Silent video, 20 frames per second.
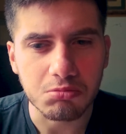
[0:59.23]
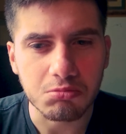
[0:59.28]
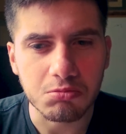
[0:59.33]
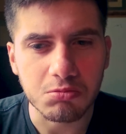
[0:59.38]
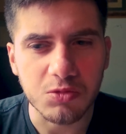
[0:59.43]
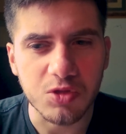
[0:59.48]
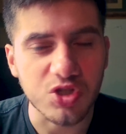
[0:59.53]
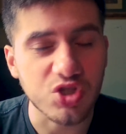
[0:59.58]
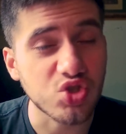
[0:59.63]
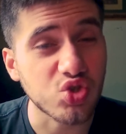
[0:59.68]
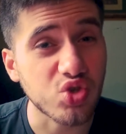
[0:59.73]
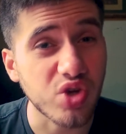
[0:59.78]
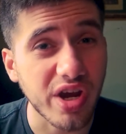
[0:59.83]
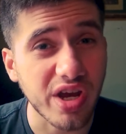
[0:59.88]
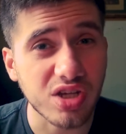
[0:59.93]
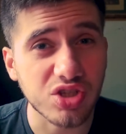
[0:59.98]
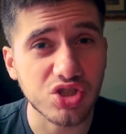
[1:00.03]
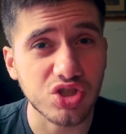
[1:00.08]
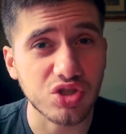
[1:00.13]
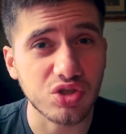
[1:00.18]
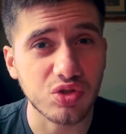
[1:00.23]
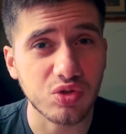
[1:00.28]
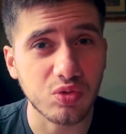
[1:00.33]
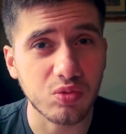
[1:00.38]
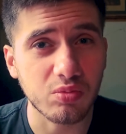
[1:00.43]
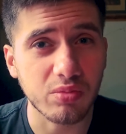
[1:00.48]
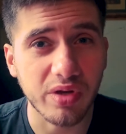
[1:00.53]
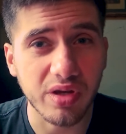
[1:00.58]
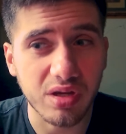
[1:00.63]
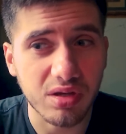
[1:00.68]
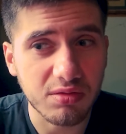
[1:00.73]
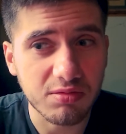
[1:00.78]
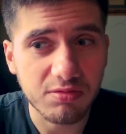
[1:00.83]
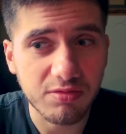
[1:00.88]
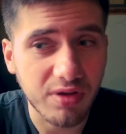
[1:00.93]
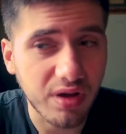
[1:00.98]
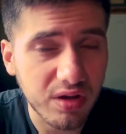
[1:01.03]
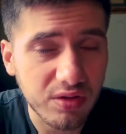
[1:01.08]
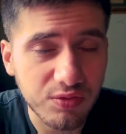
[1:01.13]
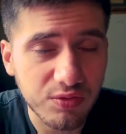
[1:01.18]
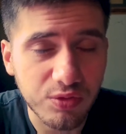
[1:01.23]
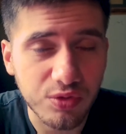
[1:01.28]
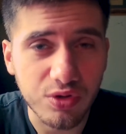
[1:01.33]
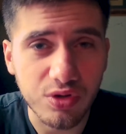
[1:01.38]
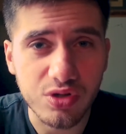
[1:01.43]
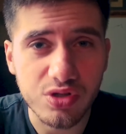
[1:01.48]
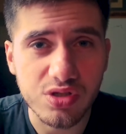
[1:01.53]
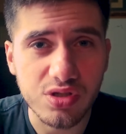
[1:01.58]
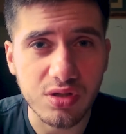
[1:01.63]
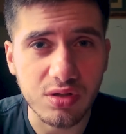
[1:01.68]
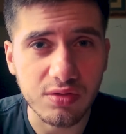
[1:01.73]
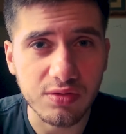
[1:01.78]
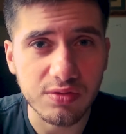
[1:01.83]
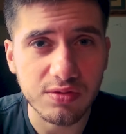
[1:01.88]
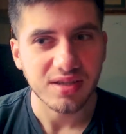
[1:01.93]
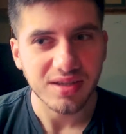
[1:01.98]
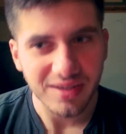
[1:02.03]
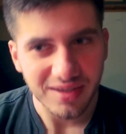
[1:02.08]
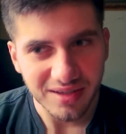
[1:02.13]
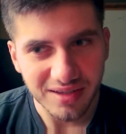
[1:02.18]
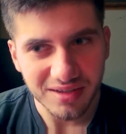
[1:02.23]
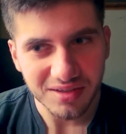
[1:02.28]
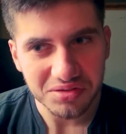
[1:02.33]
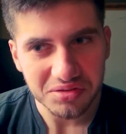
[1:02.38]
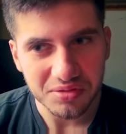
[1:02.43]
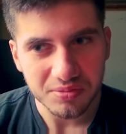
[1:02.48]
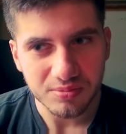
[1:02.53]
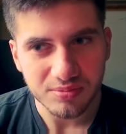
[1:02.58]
distraction you may find for yourself. And